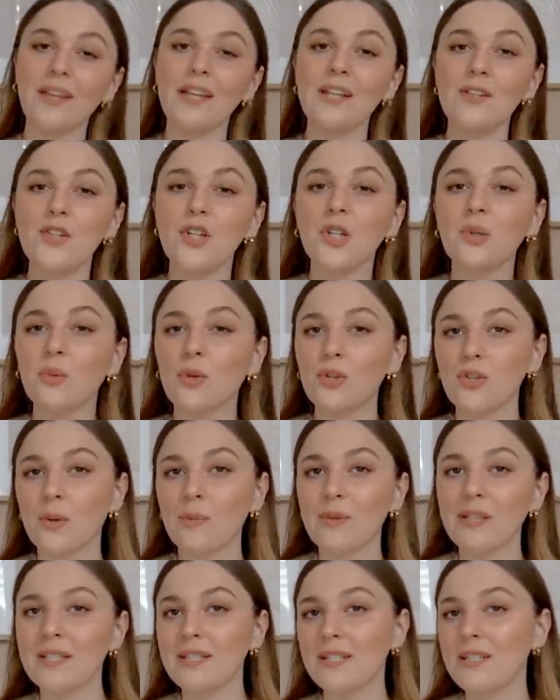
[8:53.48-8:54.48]
into your
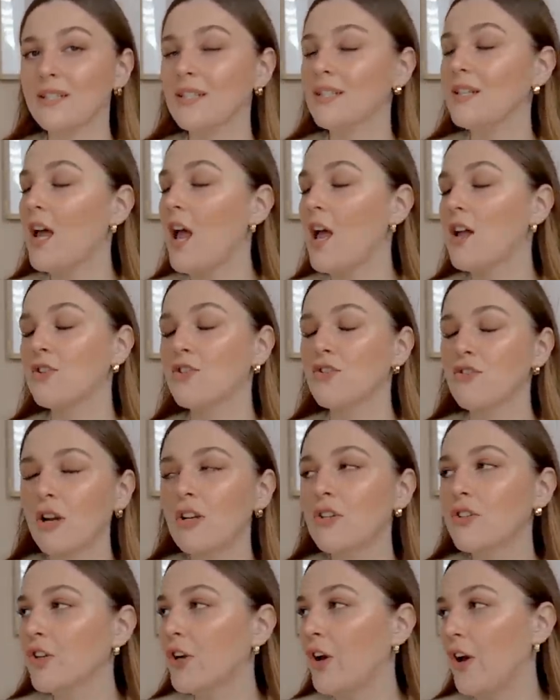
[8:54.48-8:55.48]
wardrobe this season,
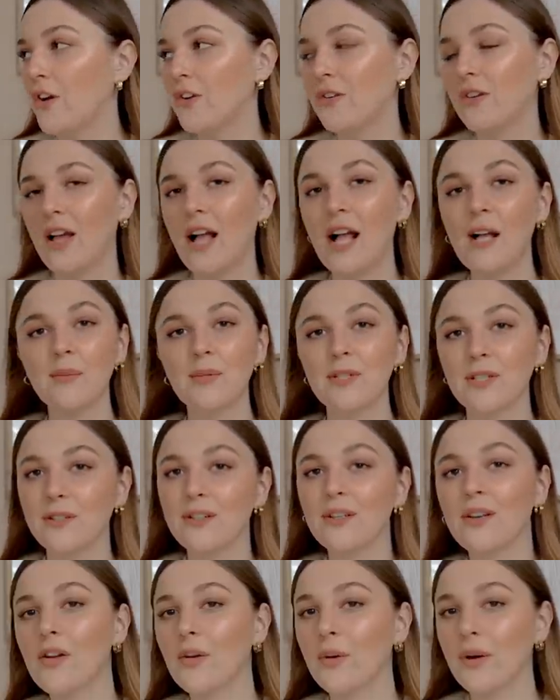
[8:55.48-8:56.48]
trench coat,
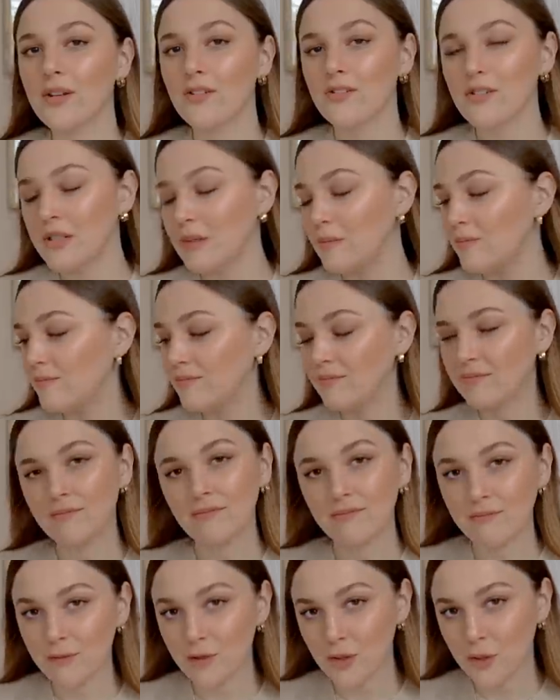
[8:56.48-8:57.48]
absolutely no question,
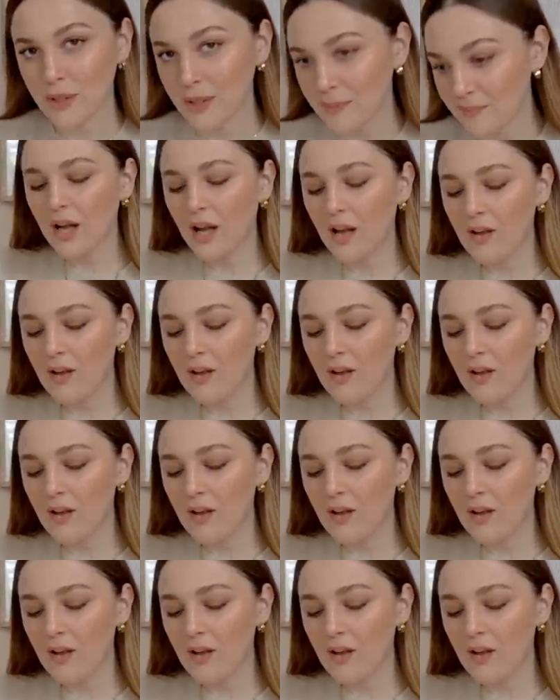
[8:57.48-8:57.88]
do it.